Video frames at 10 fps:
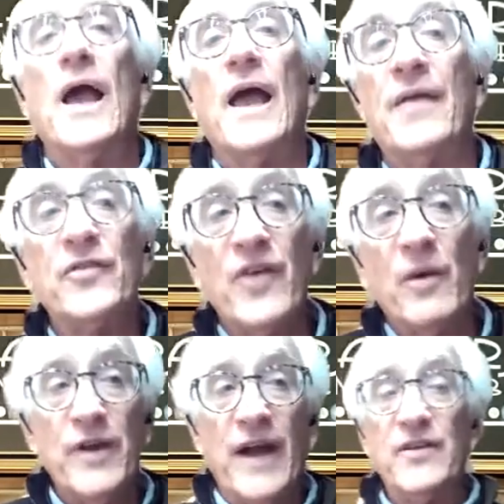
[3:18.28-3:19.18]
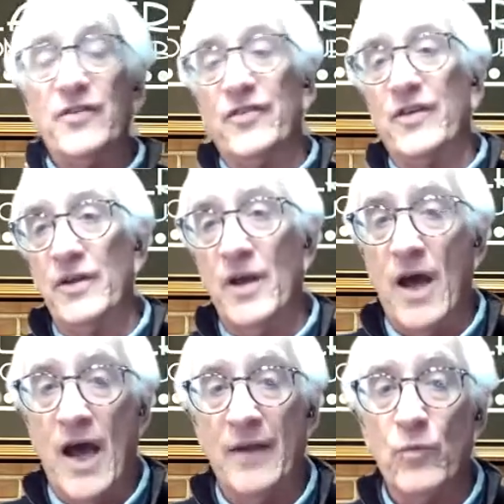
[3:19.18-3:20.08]
In the summer of
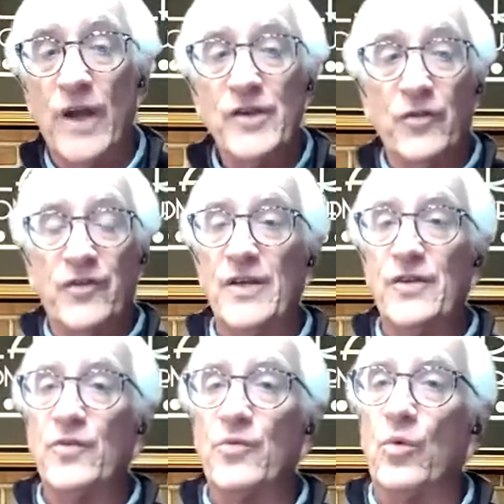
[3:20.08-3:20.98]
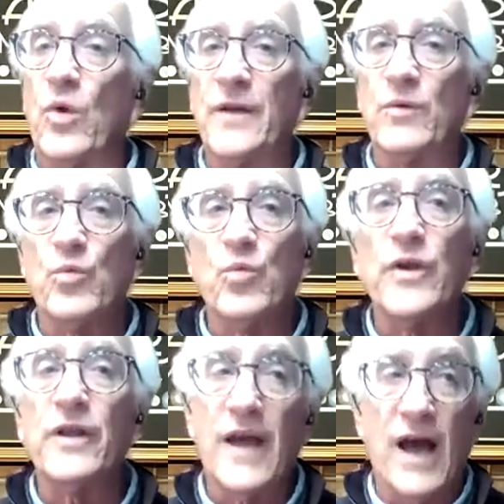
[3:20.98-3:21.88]
1969, racial tensions were running
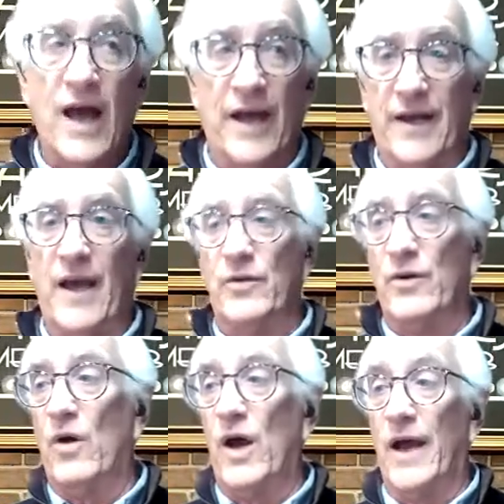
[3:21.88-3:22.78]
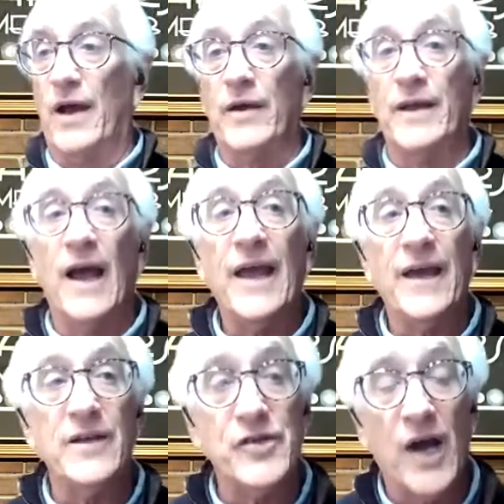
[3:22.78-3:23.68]
really high in Akron, Ohio, and I
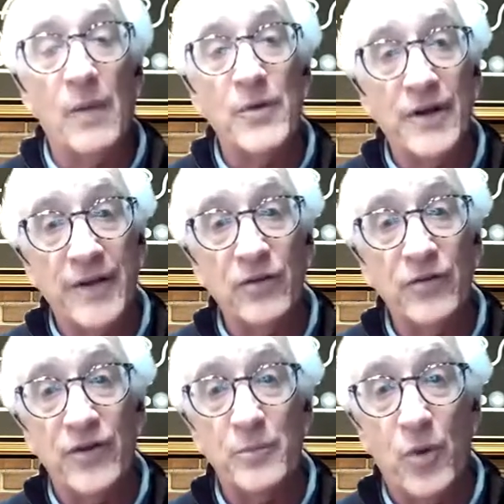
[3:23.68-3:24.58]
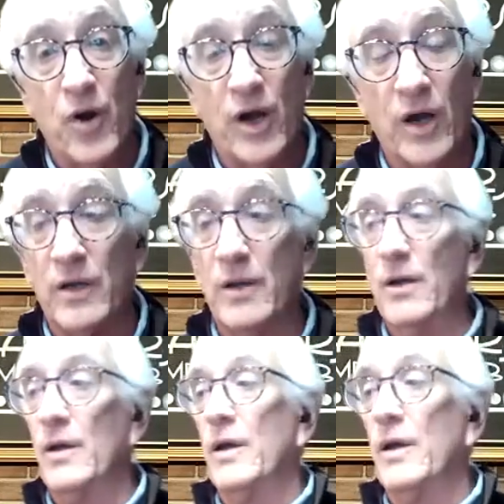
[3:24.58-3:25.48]
had a job in an inner city park.
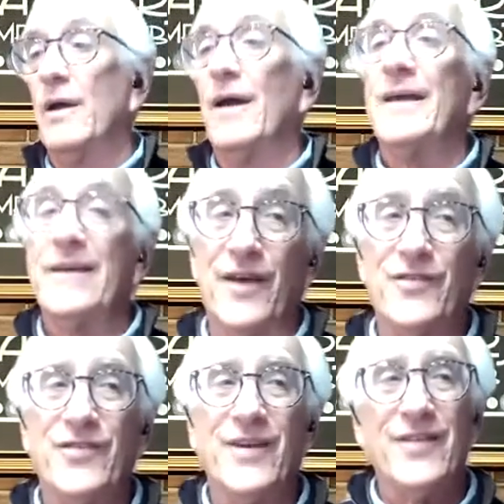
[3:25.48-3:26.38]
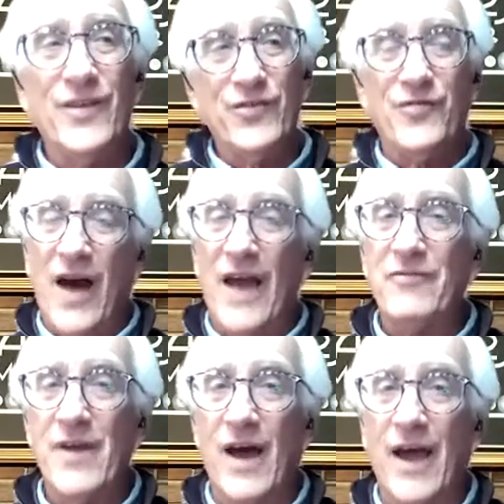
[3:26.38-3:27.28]
Yes, this
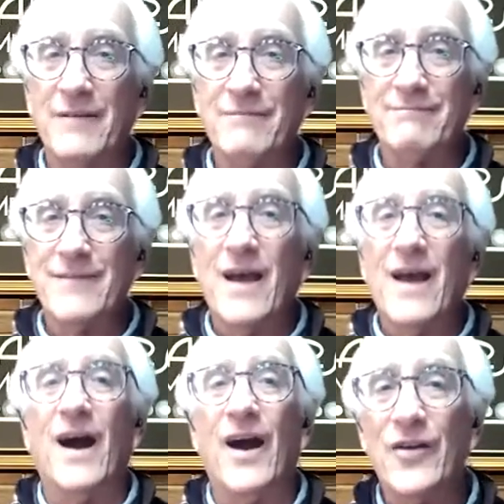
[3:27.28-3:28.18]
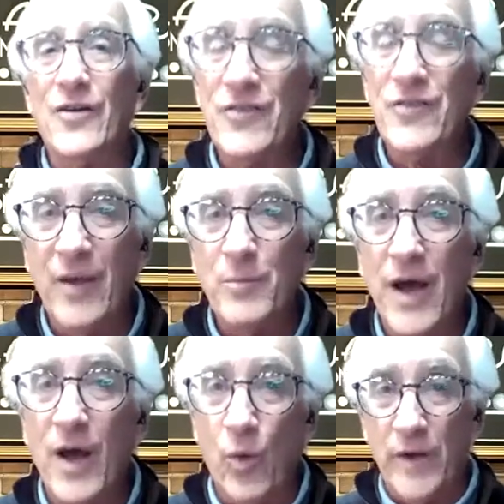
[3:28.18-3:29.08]
5'9",
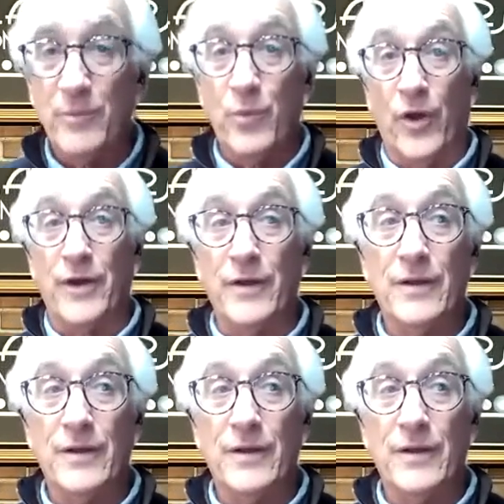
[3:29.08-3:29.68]
110-pound white boy